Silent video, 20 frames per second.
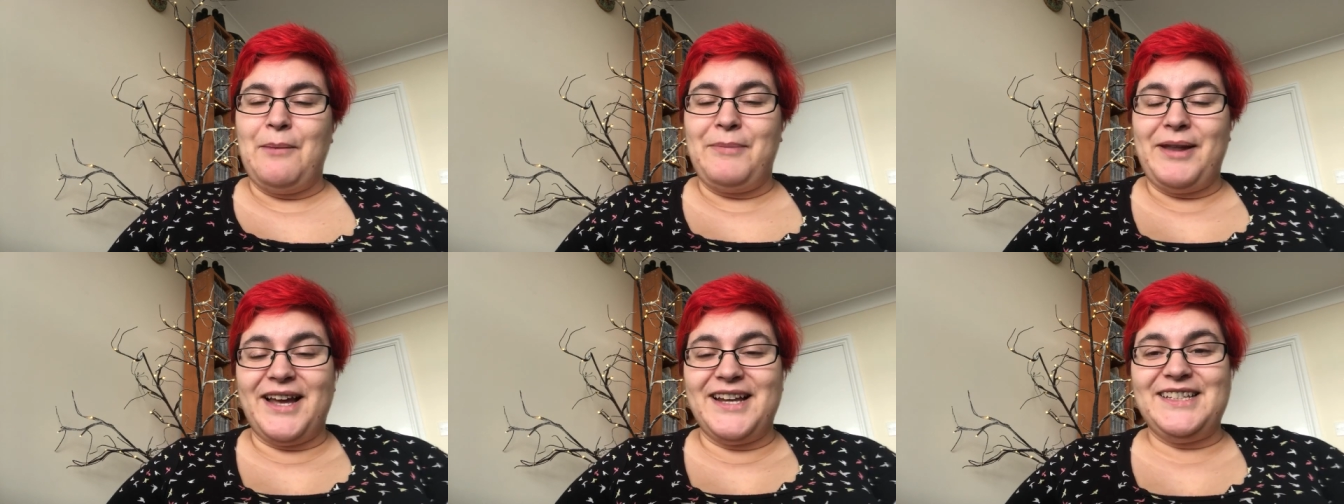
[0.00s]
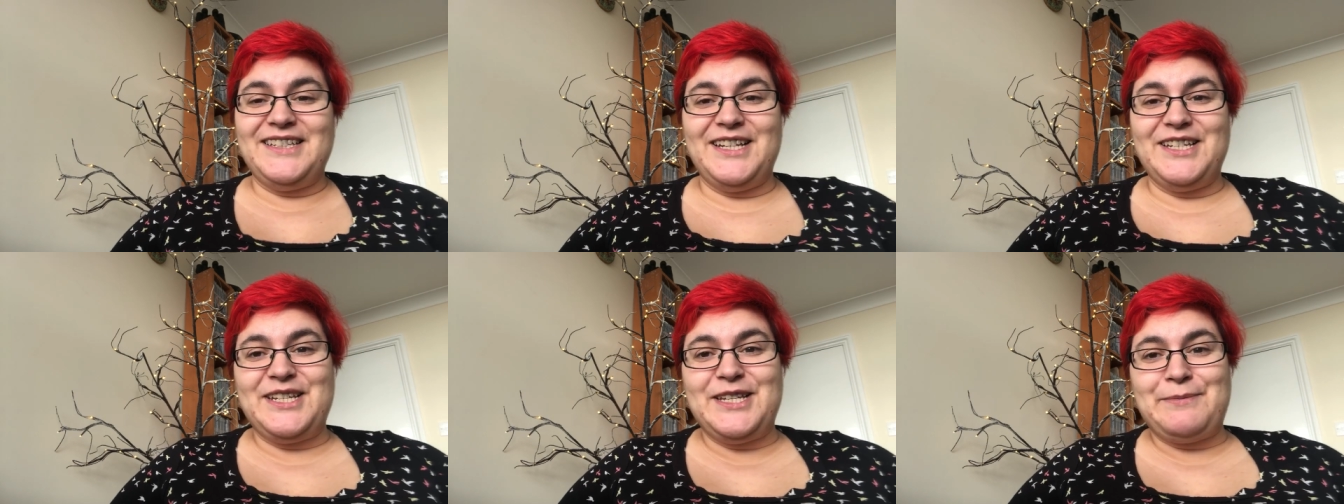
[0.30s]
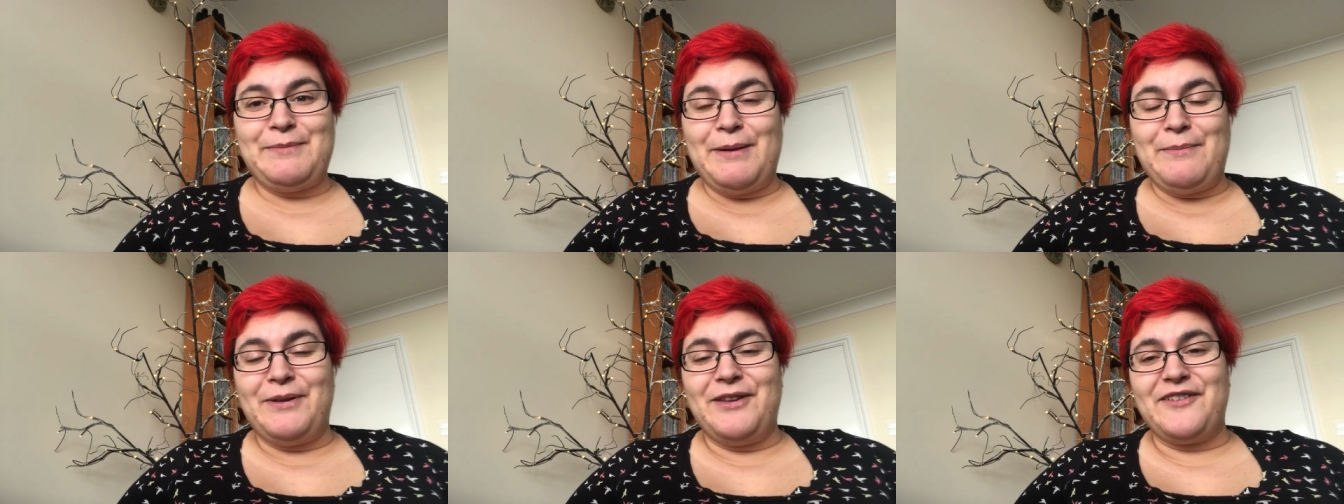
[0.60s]
black,
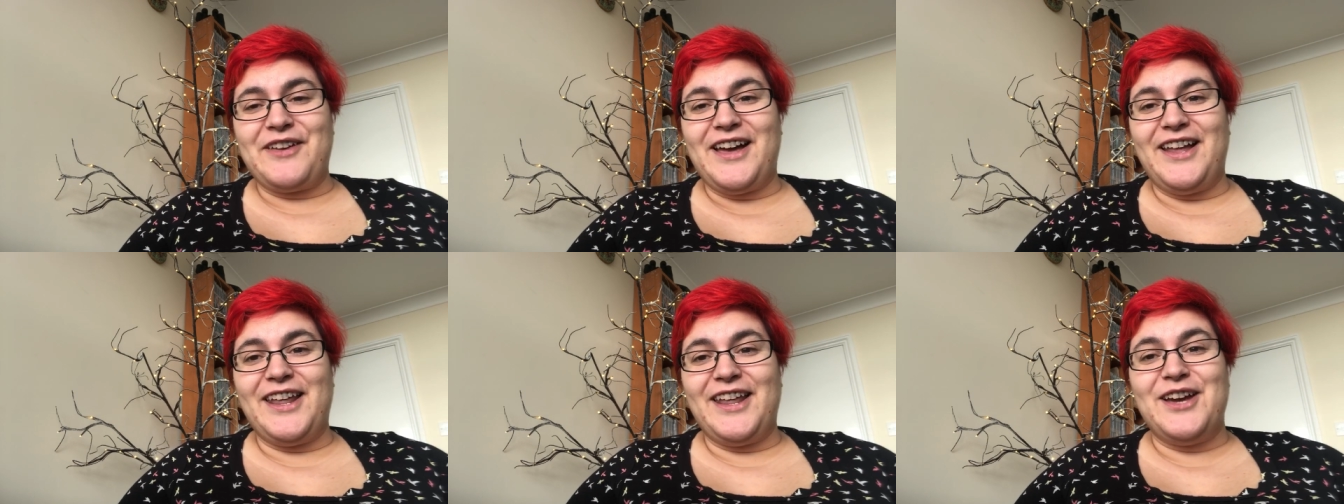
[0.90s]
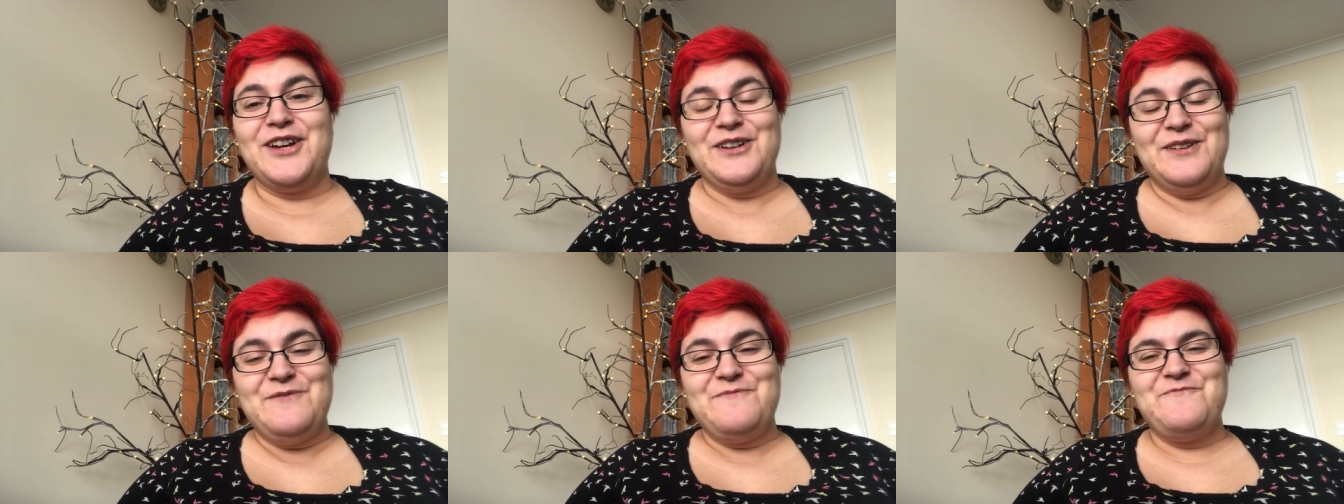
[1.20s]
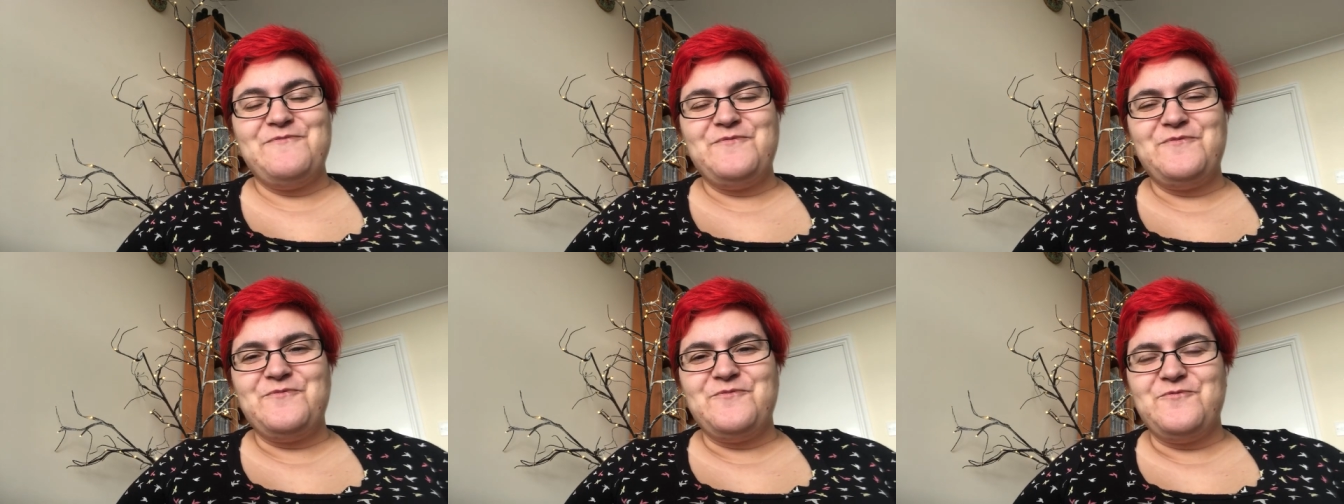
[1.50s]
indigenous people of colour
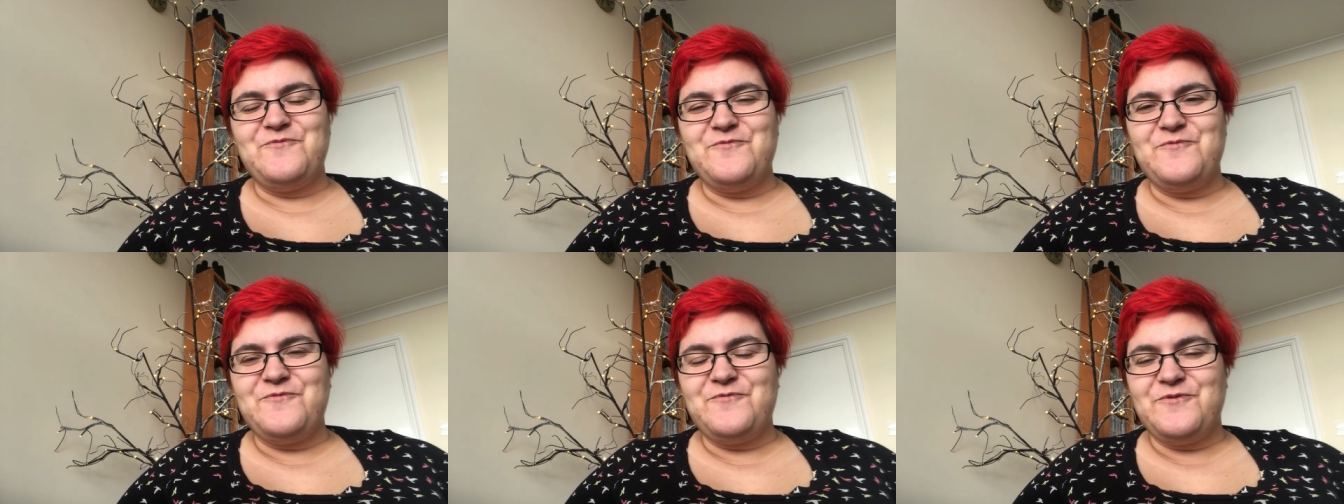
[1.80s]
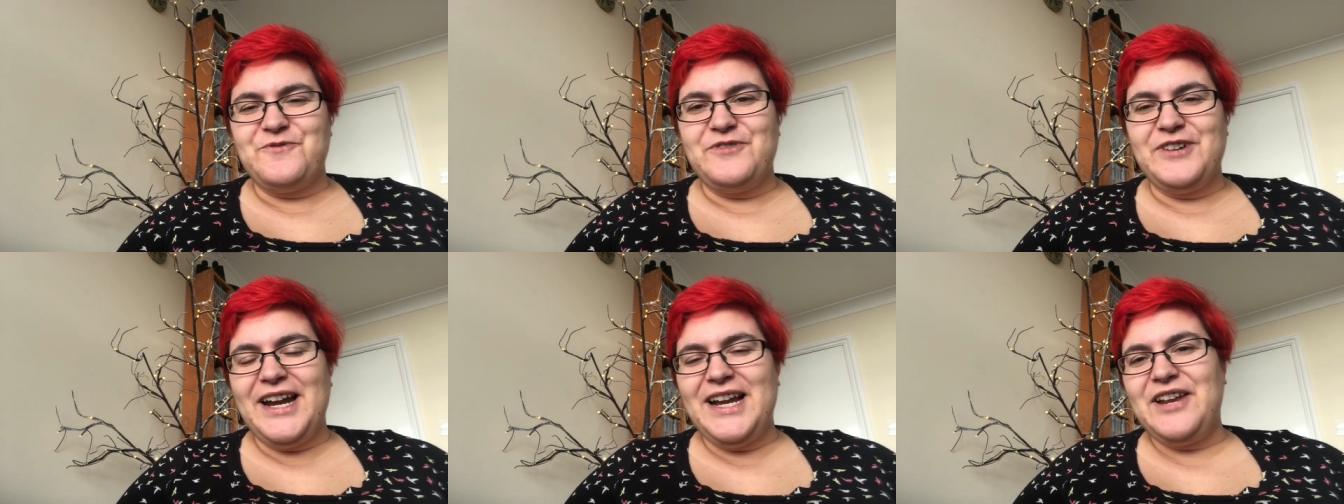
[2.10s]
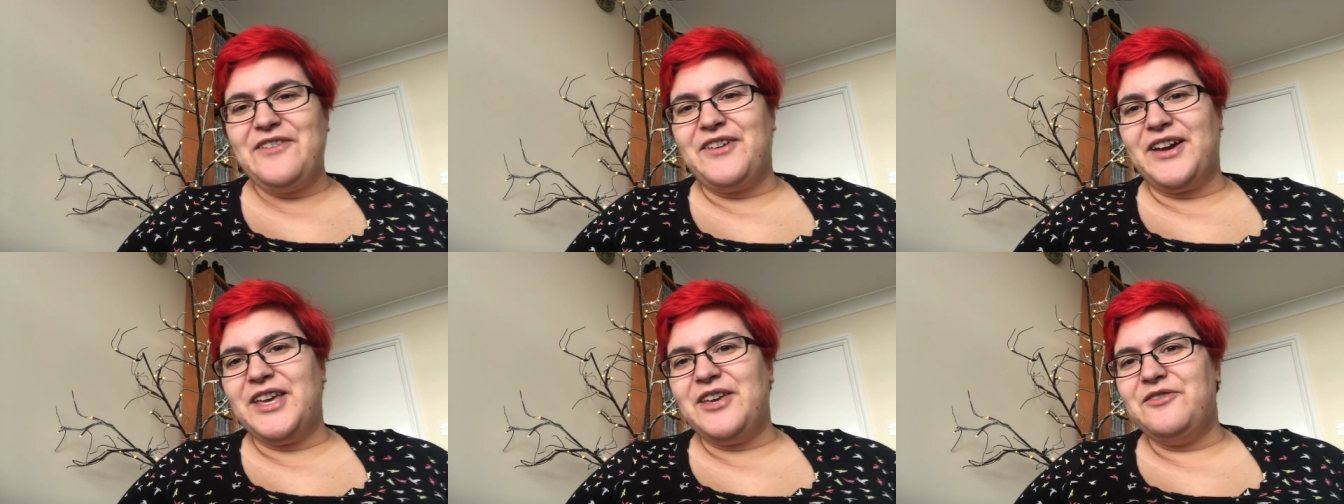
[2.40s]

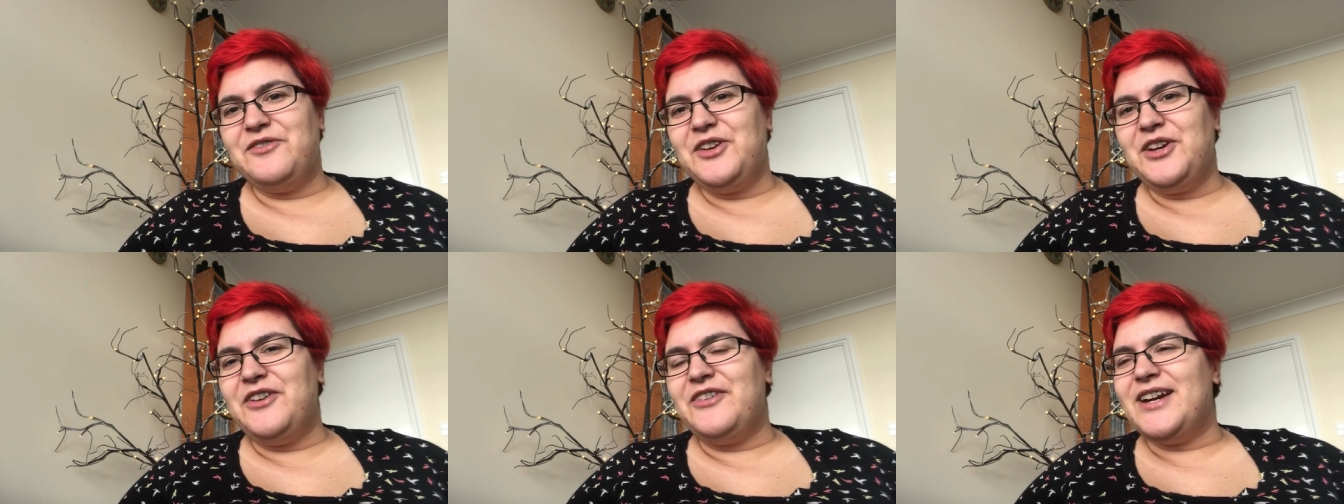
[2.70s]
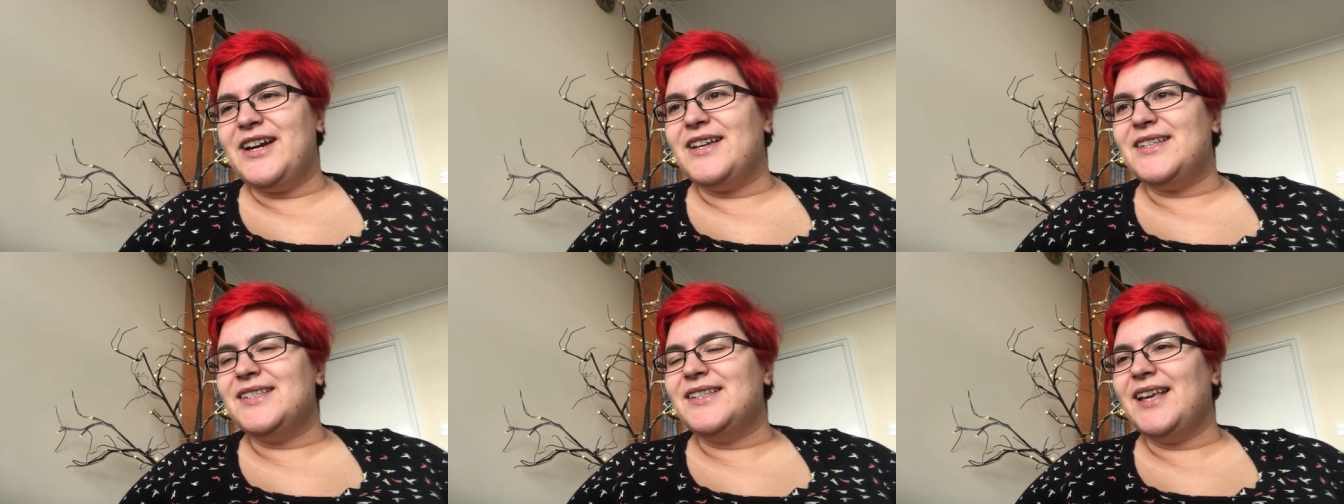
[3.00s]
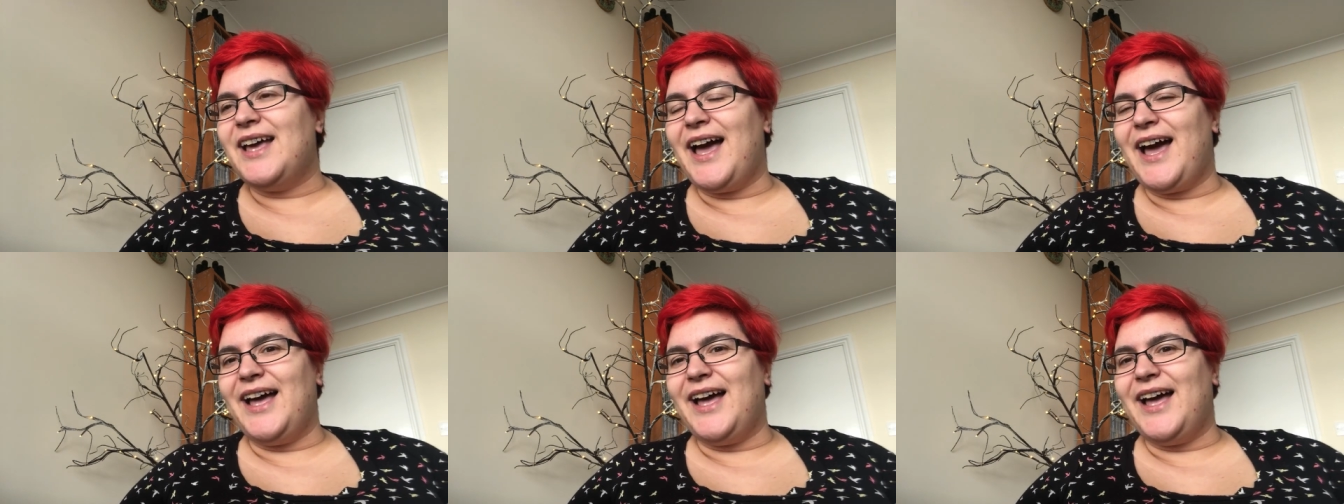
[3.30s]
really fucking furious